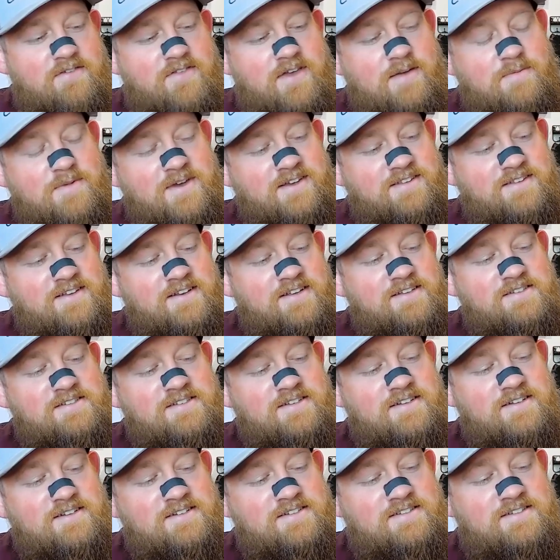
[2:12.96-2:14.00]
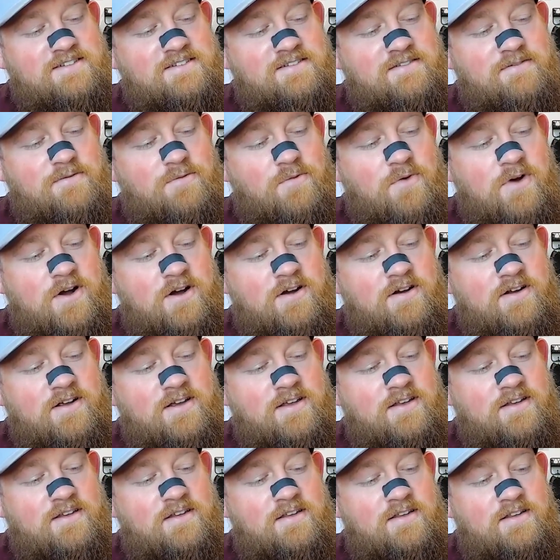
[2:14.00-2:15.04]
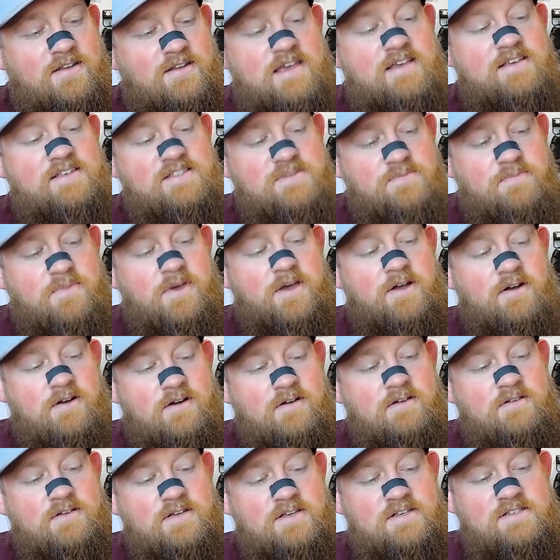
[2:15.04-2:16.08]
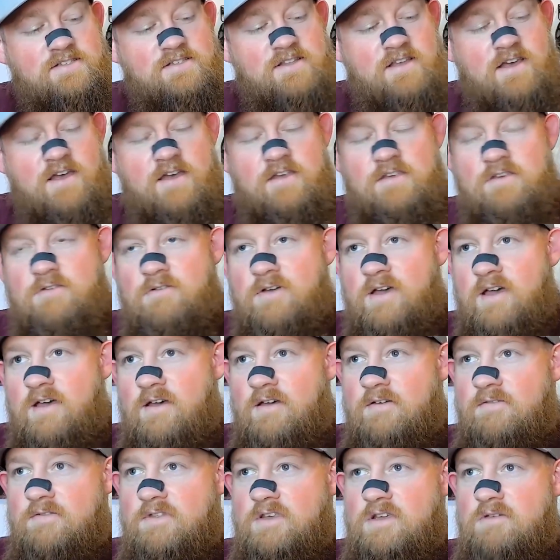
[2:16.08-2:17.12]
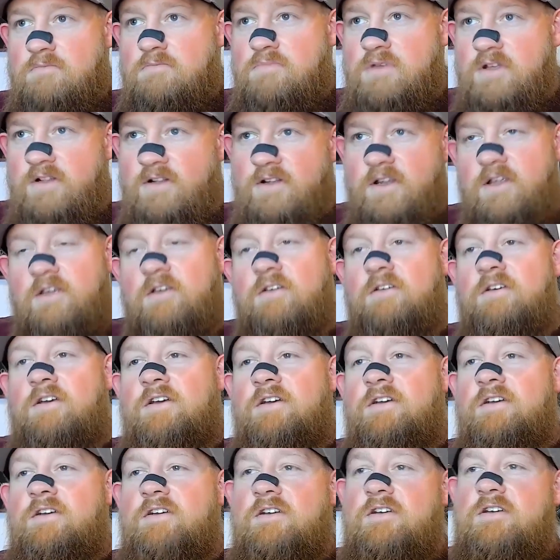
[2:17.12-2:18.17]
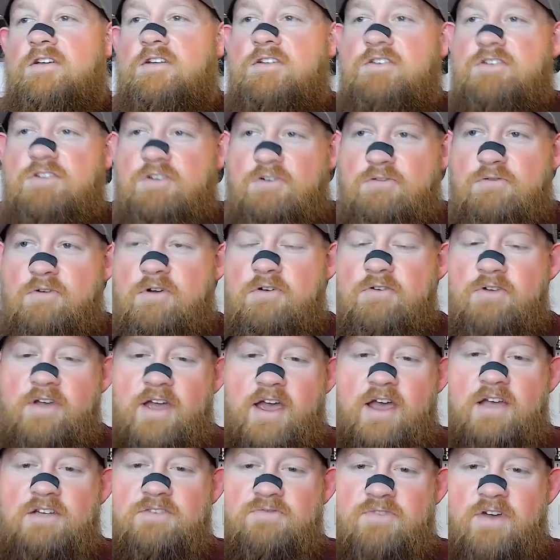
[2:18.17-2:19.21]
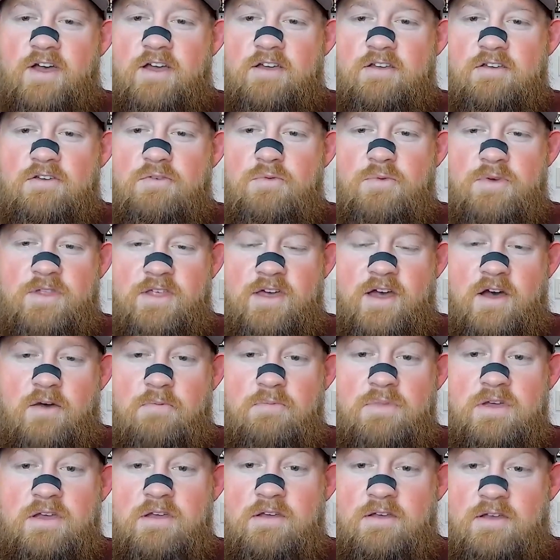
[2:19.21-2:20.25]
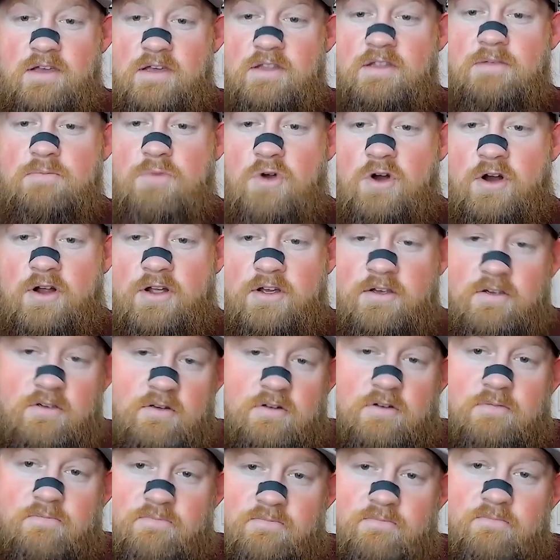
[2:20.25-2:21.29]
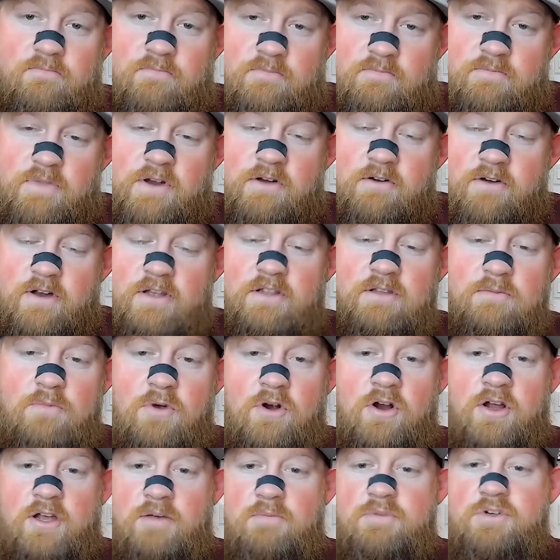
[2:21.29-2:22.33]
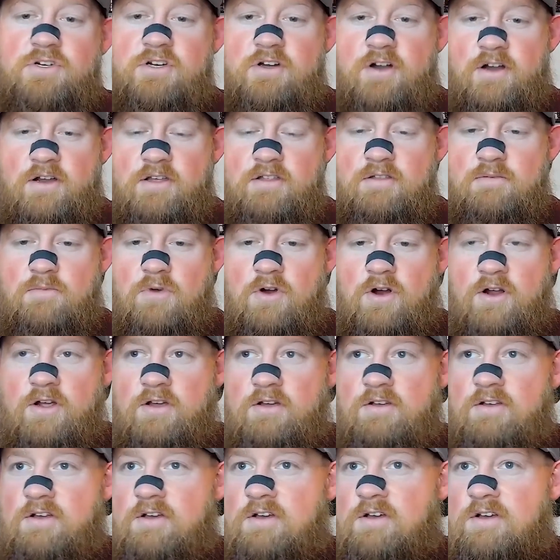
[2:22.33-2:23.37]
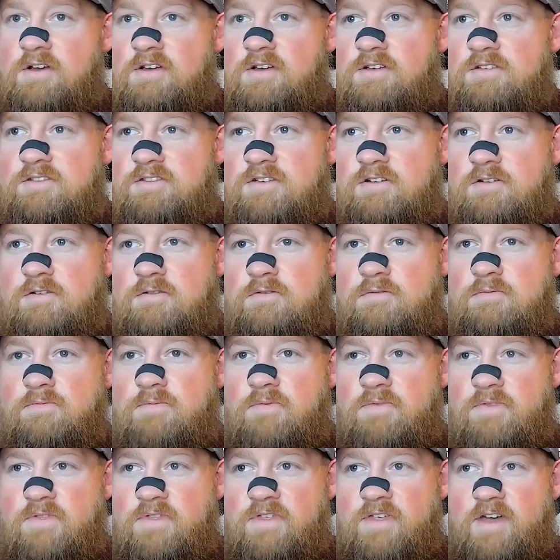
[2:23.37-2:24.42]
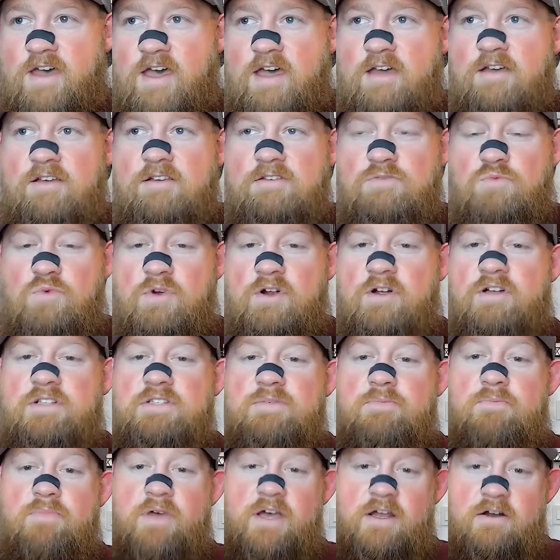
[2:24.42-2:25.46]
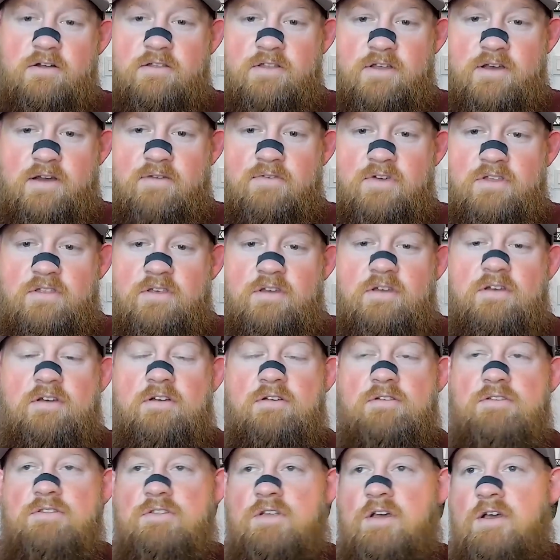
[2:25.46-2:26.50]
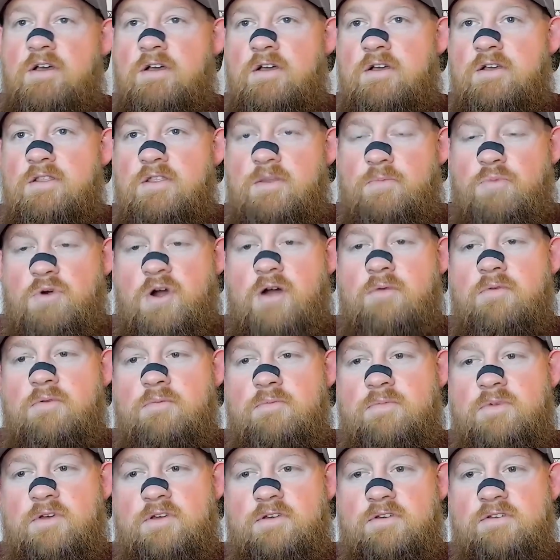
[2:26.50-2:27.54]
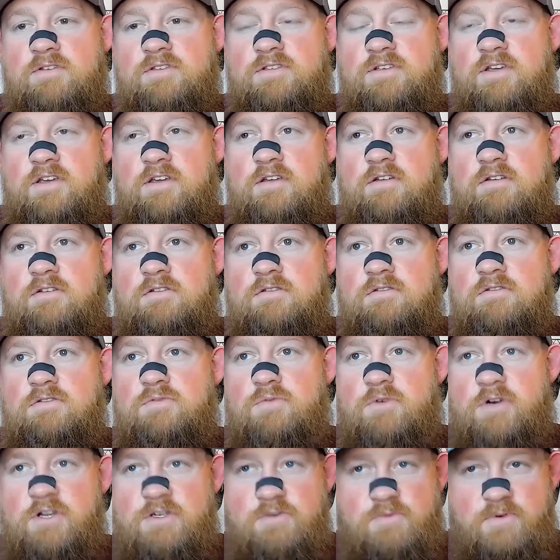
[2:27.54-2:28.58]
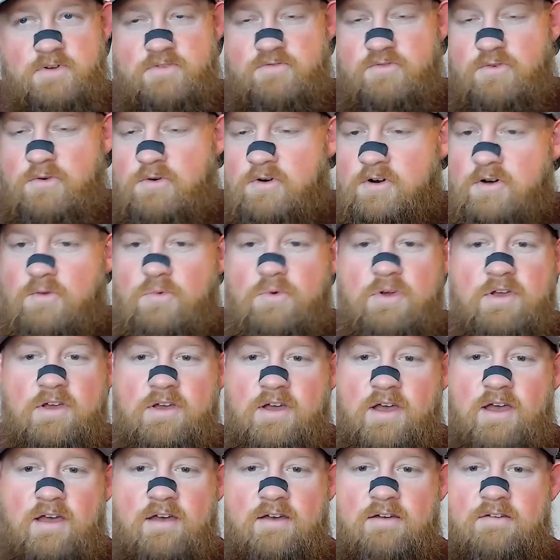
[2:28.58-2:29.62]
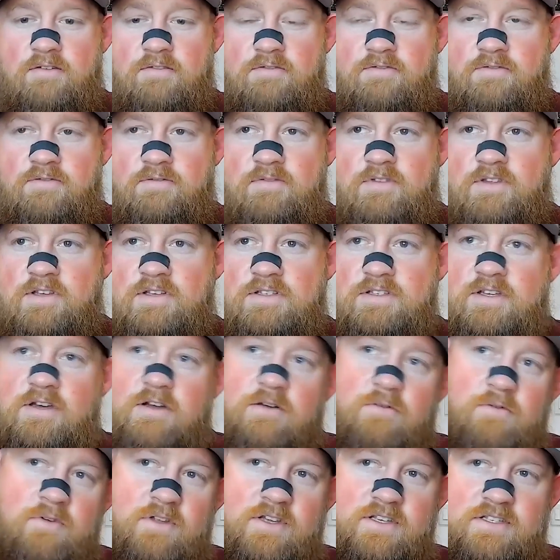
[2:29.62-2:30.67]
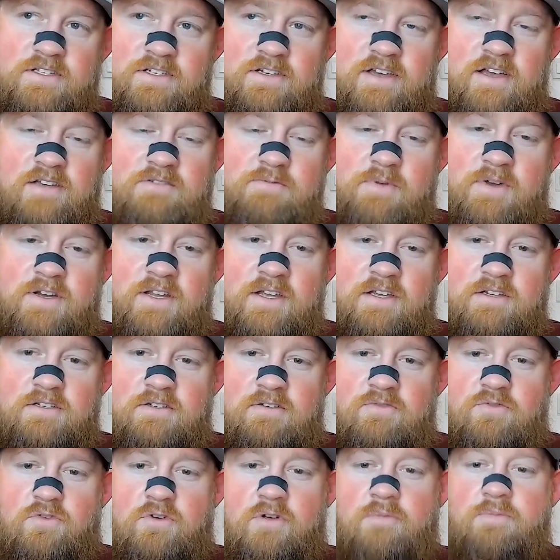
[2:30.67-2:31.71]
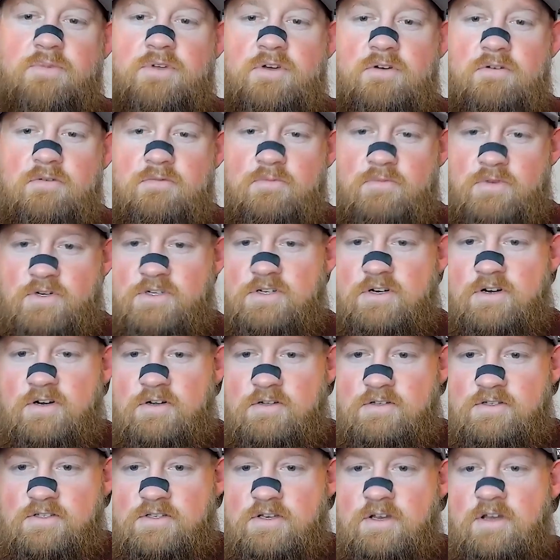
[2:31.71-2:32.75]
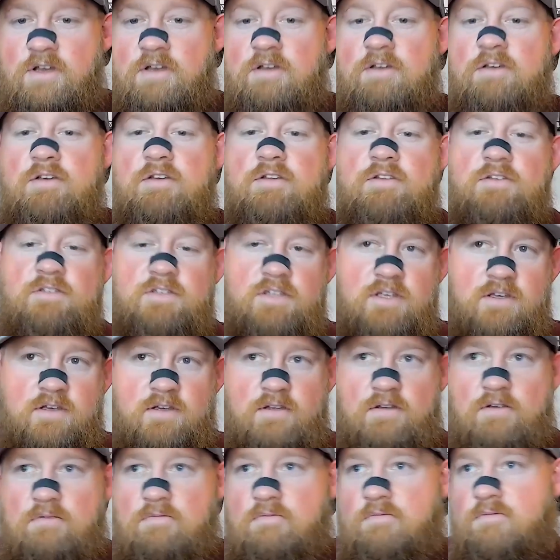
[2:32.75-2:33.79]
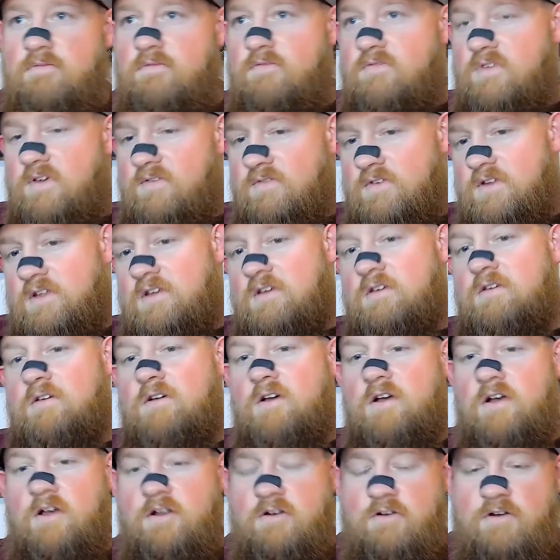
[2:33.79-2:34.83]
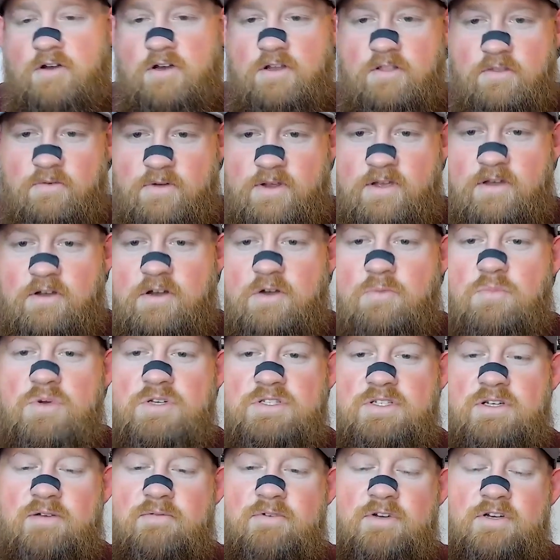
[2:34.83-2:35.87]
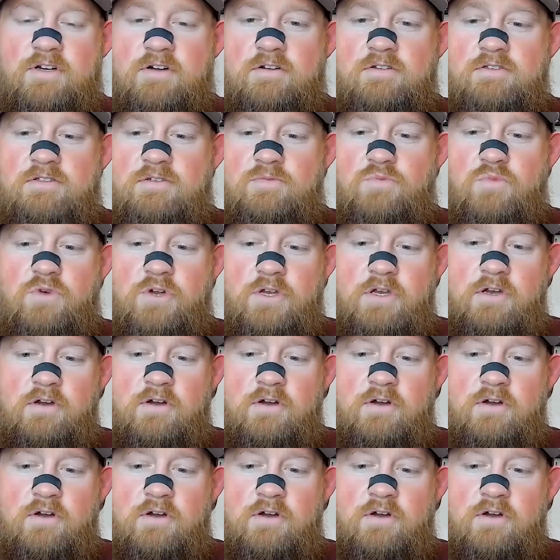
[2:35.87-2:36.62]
If that makes any sense, where it is better is that you have the ability to grow cash value without being in the market. You're mm-hmm. mirroring the market, but you're not in the market. So mm-hmm. that is where it's better than everything else. The mm-hmm. problem mm-hmm. is in 2024, we have this unrealistic expectation of crypto returns 10, 50, 100, 300% returns in one